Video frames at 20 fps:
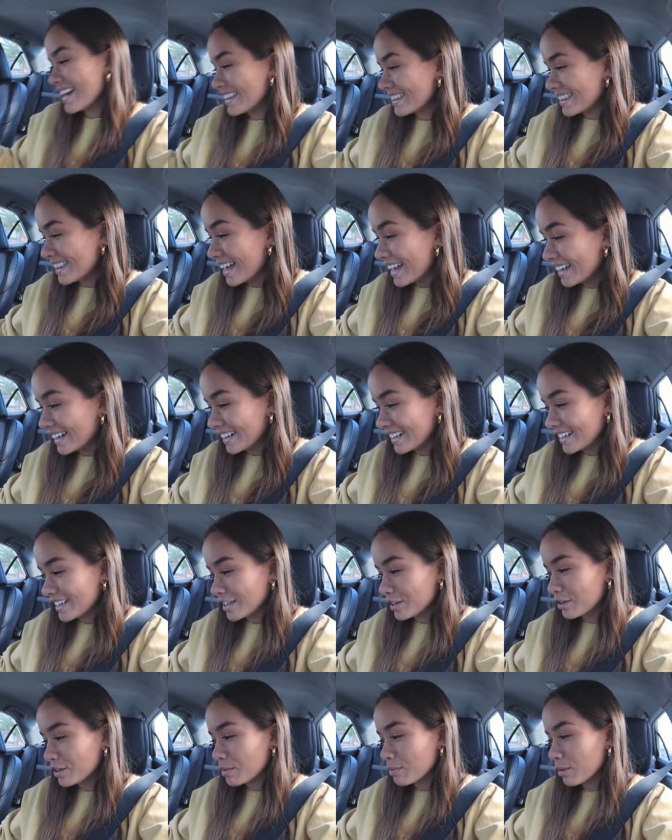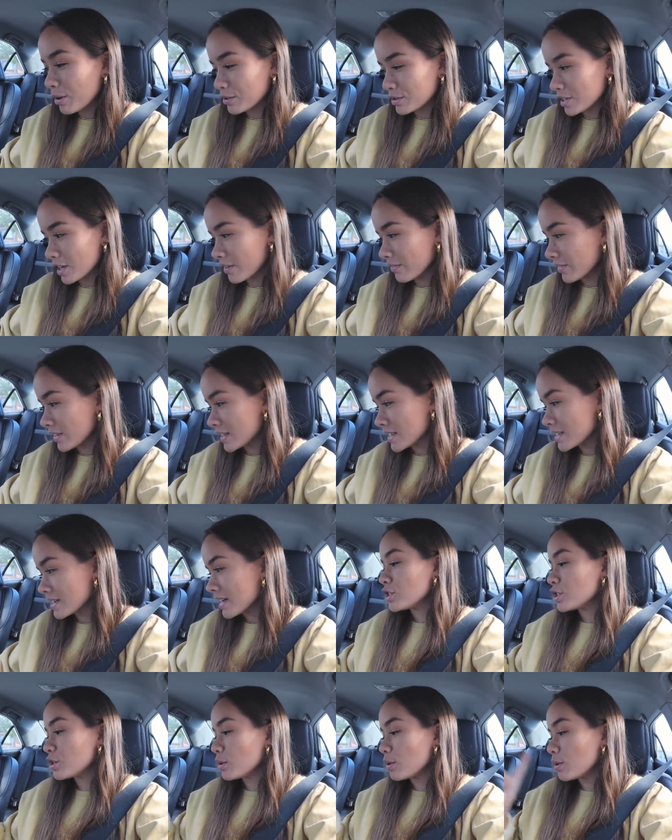and then I need to go to the post office
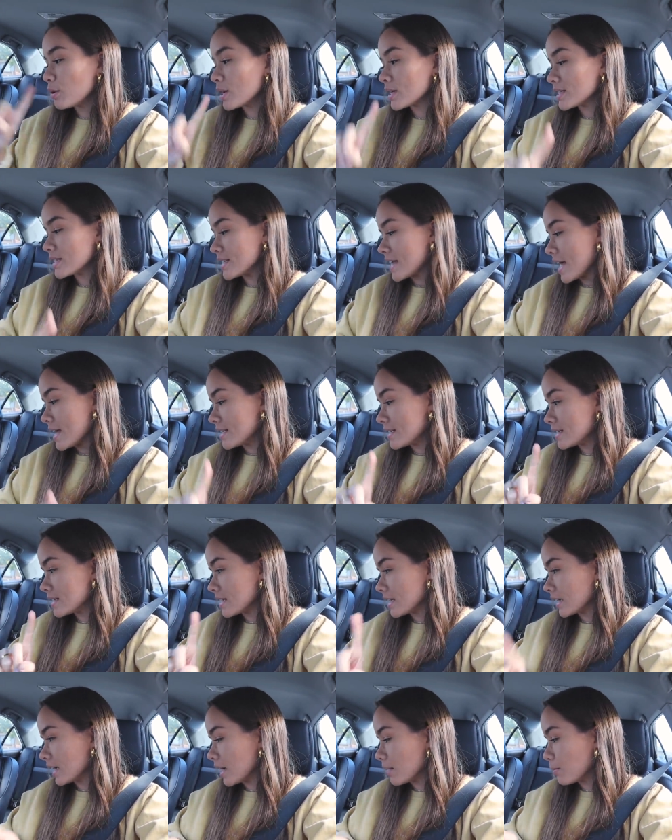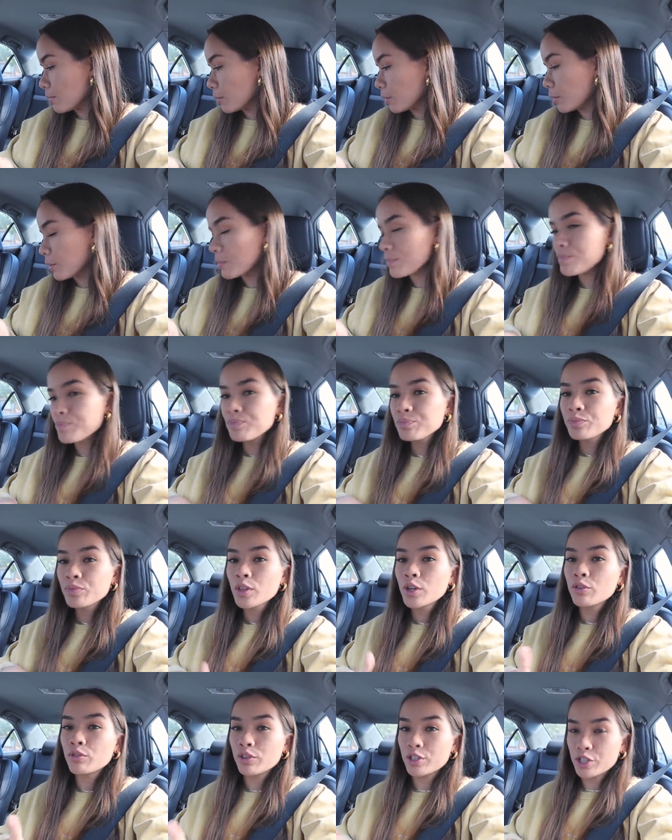to send a couple
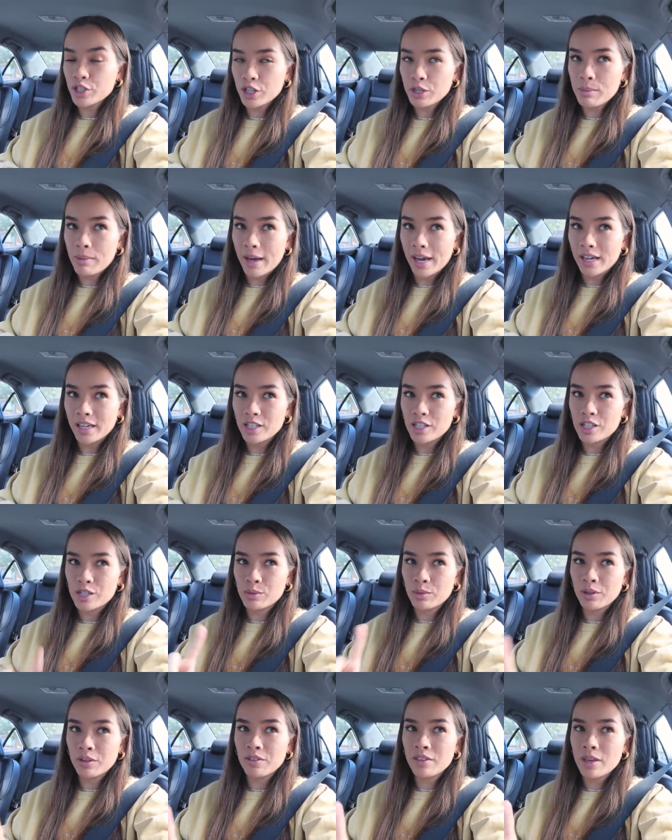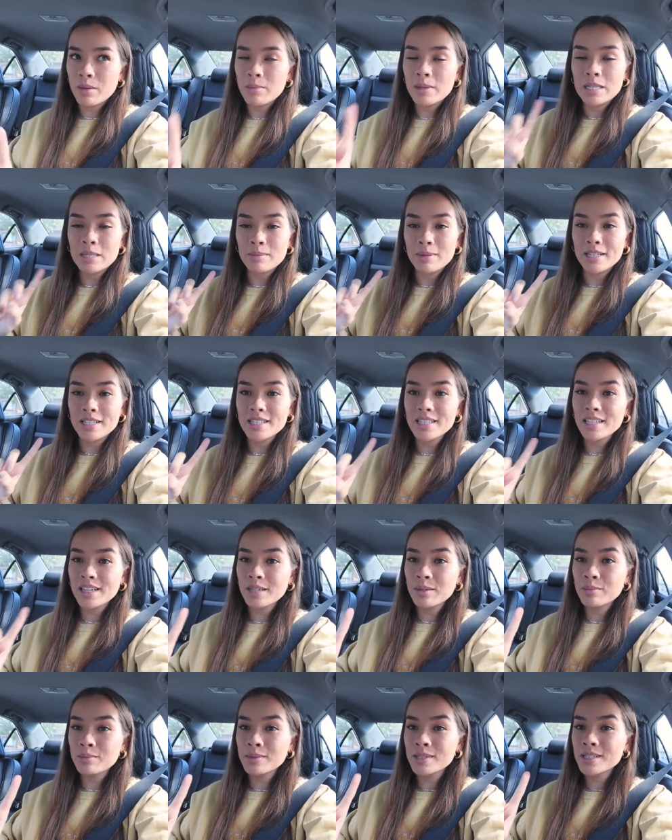return packages. One of them is my
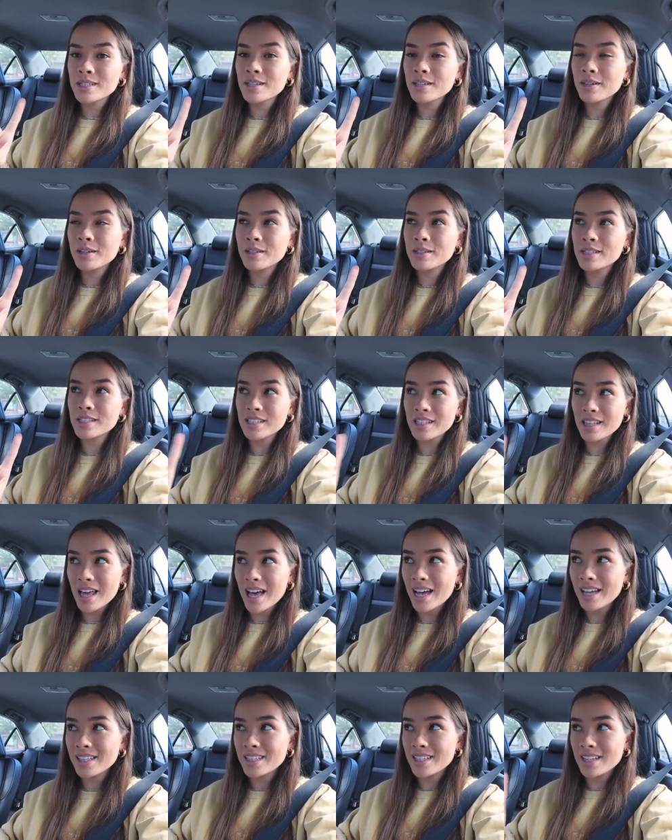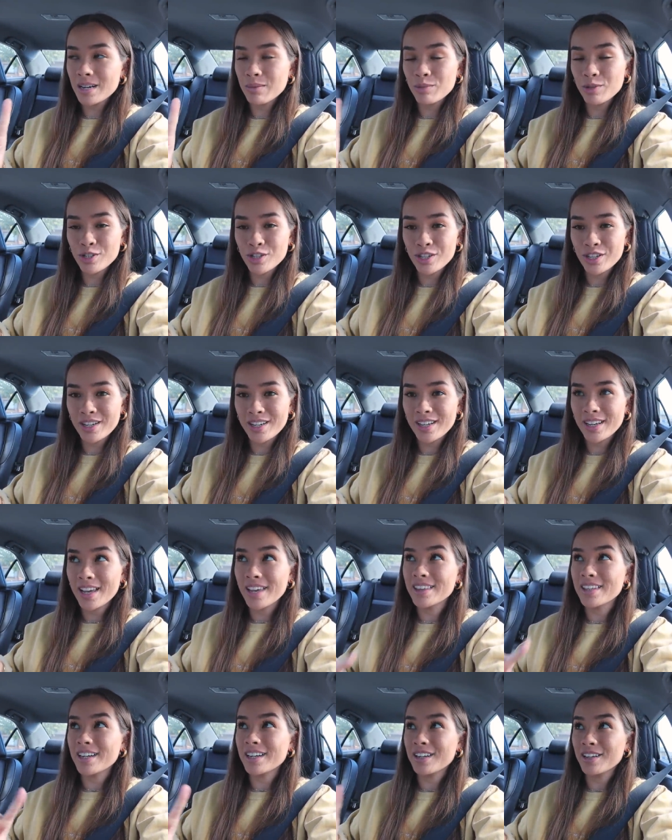Skims slides that I'm returning
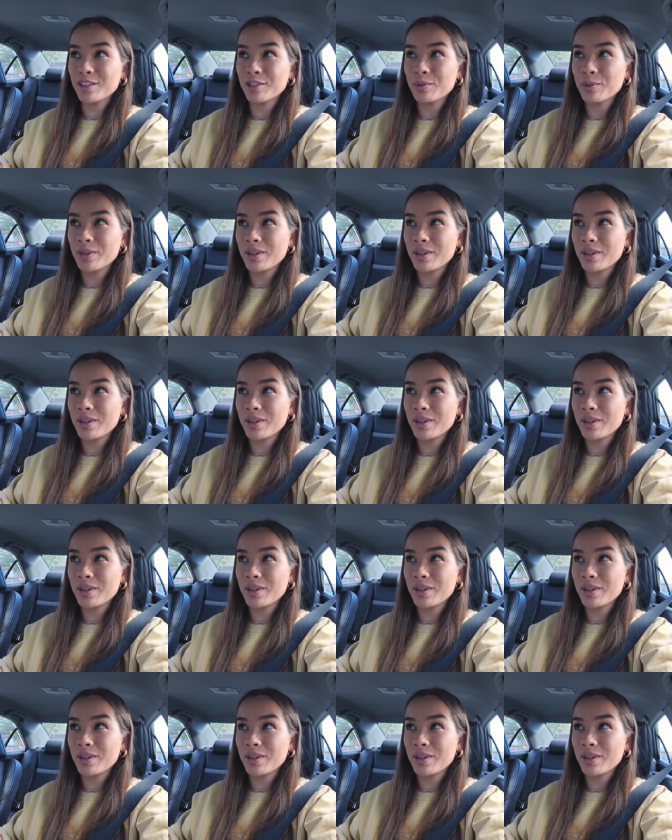and then another